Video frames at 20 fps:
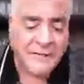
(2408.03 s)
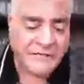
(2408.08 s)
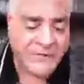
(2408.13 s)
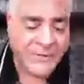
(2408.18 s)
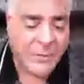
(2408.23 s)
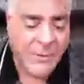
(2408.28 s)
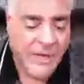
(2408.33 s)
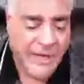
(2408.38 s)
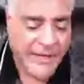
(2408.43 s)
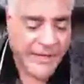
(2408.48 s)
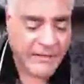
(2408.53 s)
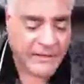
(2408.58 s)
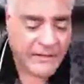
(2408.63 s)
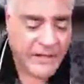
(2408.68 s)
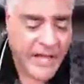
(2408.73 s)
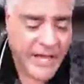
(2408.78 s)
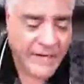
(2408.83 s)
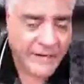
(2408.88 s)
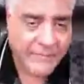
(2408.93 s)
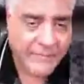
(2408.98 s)
gives away a
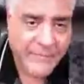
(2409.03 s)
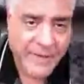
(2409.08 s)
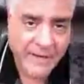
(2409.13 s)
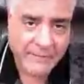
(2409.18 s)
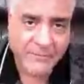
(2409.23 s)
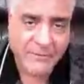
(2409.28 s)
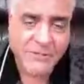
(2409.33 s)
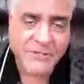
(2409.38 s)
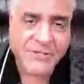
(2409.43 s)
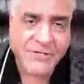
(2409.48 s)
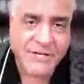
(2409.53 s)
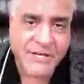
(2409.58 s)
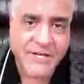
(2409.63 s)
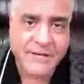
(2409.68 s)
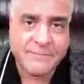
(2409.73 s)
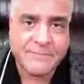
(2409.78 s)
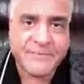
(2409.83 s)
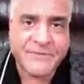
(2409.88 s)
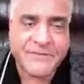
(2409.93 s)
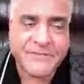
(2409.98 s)
lot of
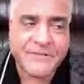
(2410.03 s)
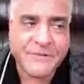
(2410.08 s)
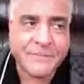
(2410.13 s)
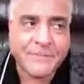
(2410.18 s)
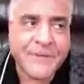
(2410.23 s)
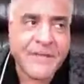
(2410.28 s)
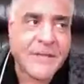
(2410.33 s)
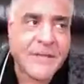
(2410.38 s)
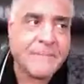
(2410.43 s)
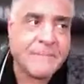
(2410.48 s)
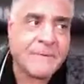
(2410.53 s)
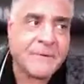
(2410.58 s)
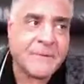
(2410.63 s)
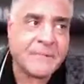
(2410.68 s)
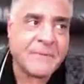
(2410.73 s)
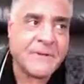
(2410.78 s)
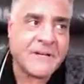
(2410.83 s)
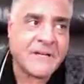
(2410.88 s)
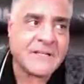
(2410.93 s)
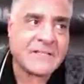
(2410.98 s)
memberships to
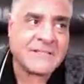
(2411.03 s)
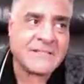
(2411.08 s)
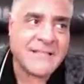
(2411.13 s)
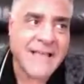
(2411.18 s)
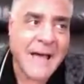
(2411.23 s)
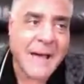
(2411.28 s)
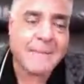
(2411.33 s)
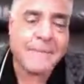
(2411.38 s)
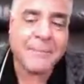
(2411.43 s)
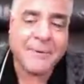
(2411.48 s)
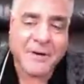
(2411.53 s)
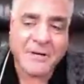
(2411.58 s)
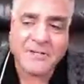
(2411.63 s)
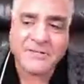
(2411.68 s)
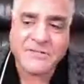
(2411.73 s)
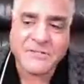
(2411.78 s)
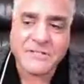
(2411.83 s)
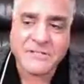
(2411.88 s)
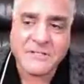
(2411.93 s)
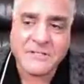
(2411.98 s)
people because that
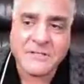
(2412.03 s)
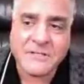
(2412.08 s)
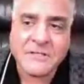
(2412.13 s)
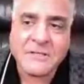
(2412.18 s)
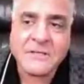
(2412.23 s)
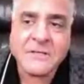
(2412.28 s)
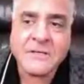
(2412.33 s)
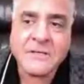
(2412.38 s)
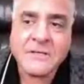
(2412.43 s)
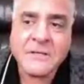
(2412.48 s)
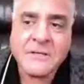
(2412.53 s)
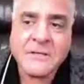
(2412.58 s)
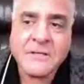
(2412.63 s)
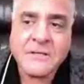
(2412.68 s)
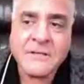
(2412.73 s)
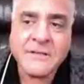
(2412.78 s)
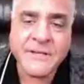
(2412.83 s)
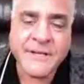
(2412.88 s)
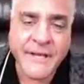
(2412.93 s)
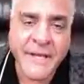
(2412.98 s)
person,
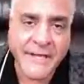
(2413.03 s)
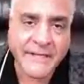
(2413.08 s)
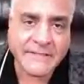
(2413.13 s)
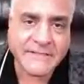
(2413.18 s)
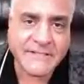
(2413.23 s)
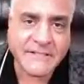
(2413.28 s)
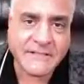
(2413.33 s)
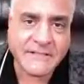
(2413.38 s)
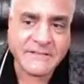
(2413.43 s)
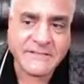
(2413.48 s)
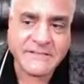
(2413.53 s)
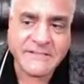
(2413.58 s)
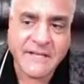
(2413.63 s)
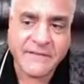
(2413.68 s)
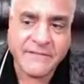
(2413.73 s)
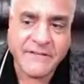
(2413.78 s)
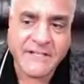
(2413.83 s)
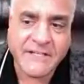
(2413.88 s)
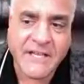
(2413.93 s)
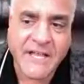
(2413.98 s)
the
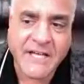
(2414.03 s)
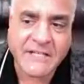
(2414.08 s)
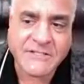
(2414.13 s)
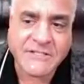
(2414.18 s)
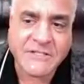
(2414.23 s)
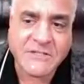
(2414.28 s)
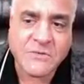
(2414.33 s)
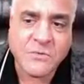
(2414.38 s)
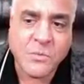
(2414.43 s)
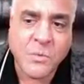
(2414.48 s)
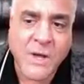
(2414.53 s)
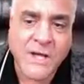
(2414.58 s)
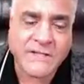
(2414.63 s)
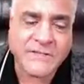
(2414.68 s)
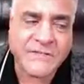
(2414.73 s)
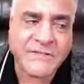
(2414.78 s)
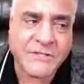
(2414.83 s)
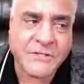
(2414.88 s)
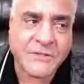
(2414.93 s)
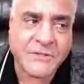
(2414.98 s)
1970 legend,
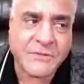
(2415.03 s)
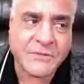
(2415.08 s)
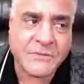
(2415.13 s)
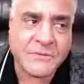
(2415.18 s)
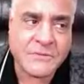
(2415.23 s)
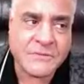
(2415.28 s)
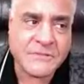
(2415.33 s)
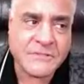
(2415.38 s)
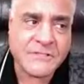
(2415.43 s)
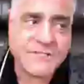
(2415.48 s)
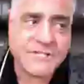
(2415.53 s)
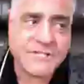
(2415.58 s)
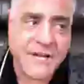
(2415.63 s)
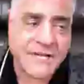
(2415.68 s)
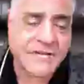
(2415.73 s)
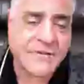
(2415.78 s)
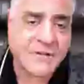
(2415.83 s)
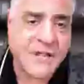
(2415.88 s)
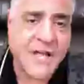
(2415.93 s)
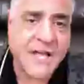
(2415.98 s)
wants you to
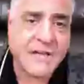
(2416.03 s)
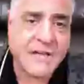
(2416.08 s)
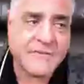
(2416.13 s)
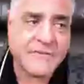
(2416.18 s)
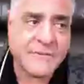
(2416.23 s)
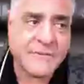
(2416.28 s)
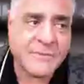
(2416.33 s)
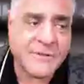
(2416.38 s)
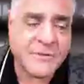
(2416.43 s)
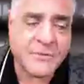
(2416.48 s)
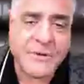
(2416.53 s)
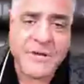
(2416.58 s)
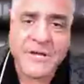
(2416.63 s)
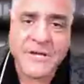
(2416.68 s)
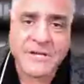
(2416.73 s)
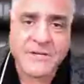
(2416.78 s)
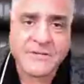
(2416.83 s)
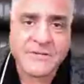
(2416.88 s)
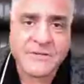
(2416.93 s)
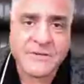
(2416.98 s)
change your life to be
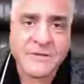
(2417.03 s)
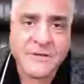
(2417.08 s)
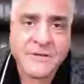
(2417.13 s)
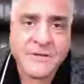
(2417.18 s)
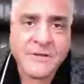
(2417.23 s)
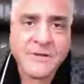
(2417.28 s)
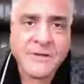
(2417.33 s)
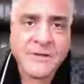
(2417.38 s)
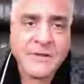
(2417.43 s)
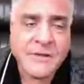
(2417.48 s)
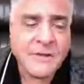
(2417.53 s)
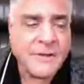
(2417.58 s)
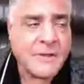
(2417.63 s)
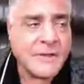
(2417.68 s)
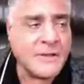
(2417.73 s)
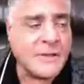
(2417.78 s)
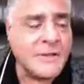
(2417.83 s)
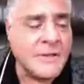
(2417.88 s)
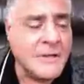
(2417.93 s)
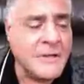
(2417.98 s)
rich.
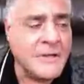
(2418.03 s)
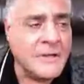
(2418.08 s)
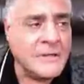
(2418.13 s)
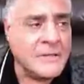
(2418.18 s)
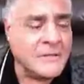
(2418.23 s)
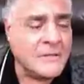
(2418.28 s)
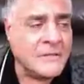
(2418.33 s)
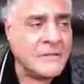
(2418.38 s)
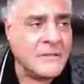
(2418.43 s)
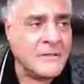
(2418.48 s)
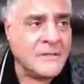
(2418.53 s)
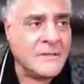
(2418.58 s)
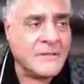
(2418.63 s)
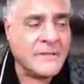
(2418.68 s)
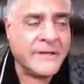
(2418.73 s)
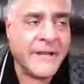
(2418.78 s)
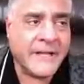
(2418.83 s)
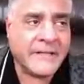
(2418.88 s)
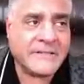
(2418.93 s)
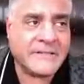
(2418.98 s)

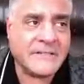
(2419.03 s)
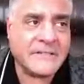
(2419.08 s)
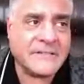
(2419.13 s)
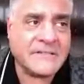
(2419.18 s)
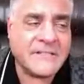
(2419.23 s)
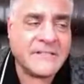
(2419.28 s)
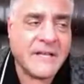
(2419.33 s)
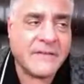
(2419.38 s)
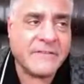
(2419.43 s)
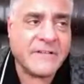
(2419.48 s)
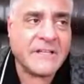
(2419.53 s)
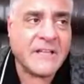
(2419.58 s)
1970